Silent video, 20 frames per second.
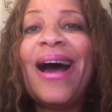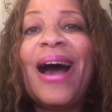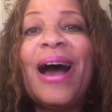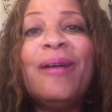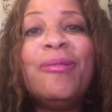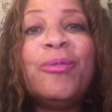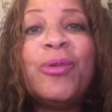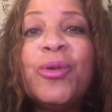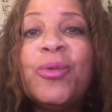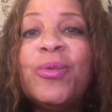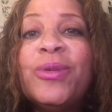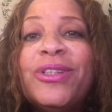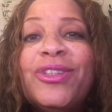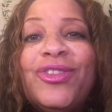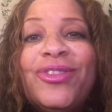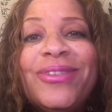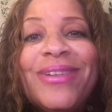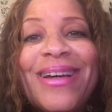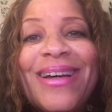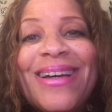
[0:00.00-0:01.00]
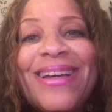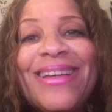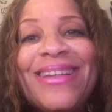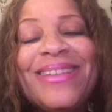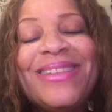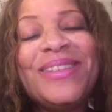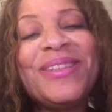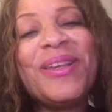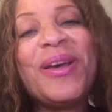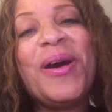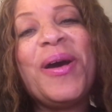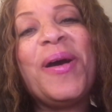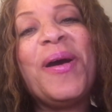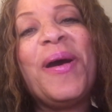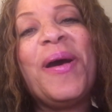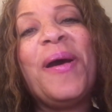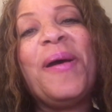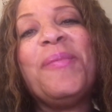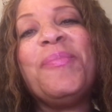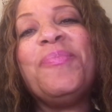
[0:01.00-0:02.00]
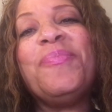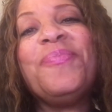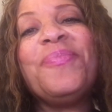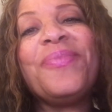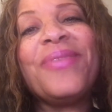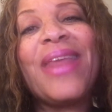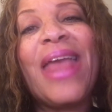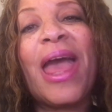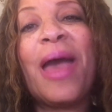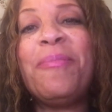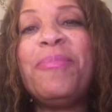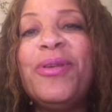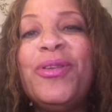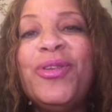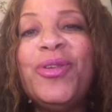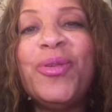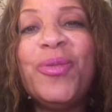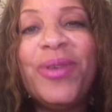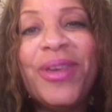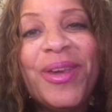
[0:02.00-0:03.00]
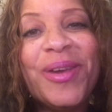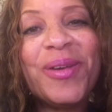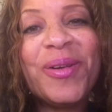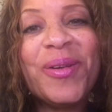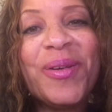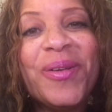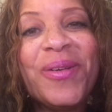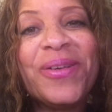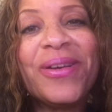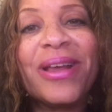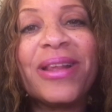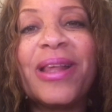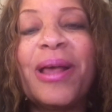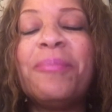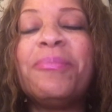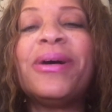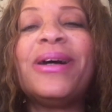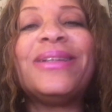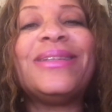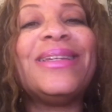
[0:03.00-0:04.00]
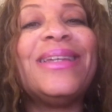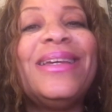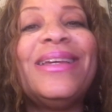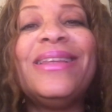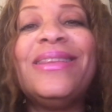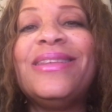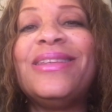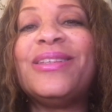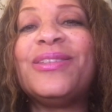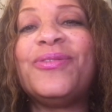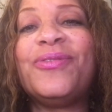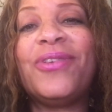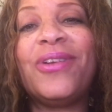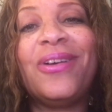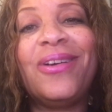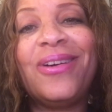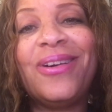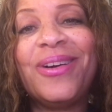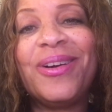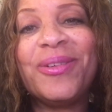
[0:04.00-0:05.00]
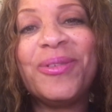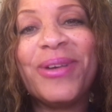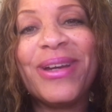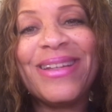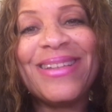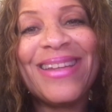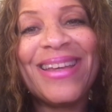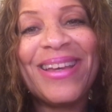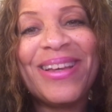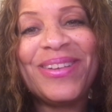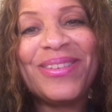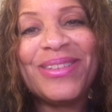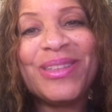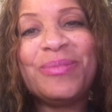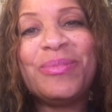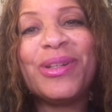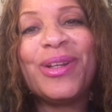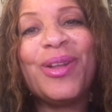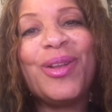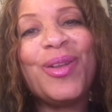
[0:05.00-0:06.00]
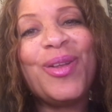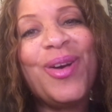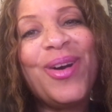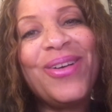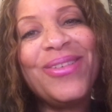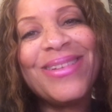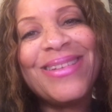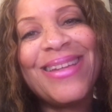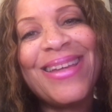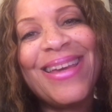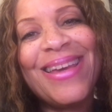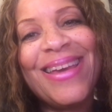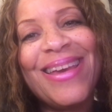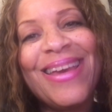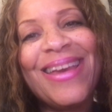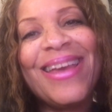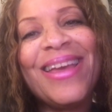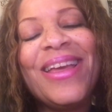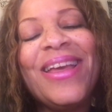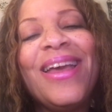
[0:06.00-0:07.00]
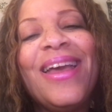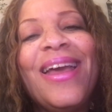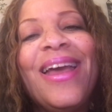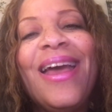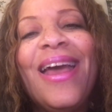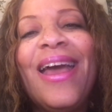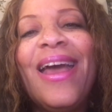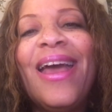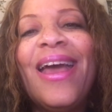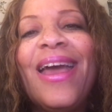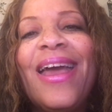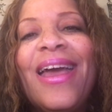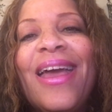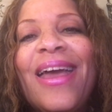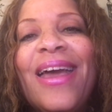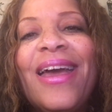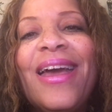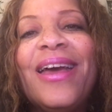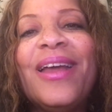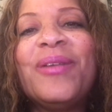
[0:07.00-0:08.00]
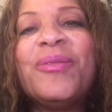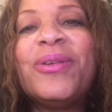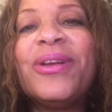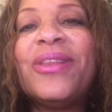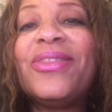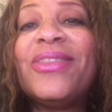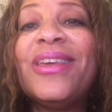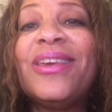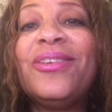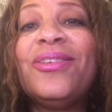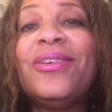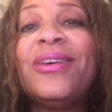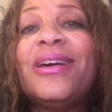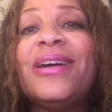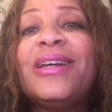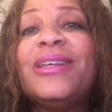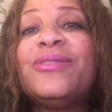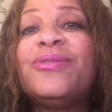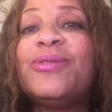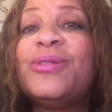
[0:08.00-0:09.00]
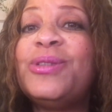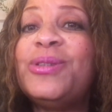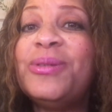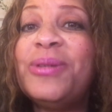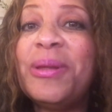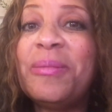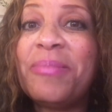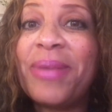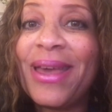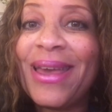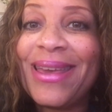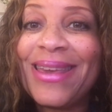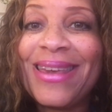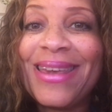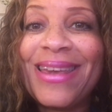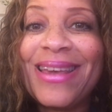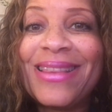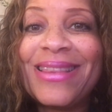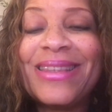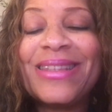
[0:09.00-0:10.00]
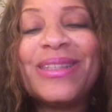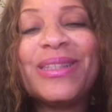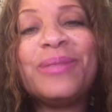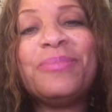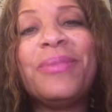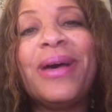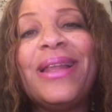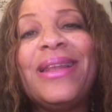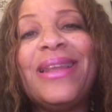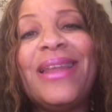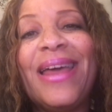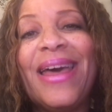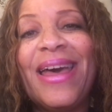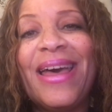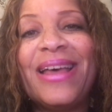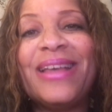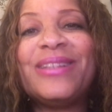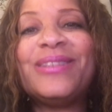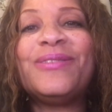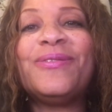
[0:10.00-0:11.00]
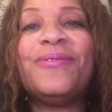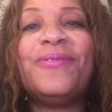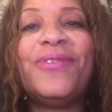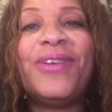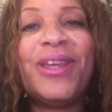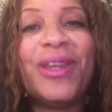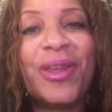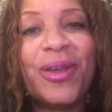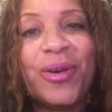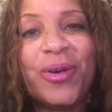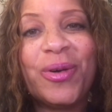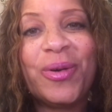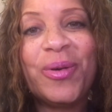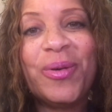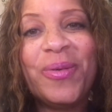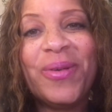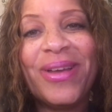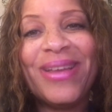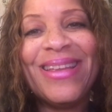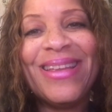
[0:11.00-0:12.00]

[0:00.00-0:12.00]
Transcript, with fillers: I want to wish you guys uh, Happy New Year because I'm about to end this vlog right now. It's been a long day. And I want to thank you guys for tuning back in. This is my last video.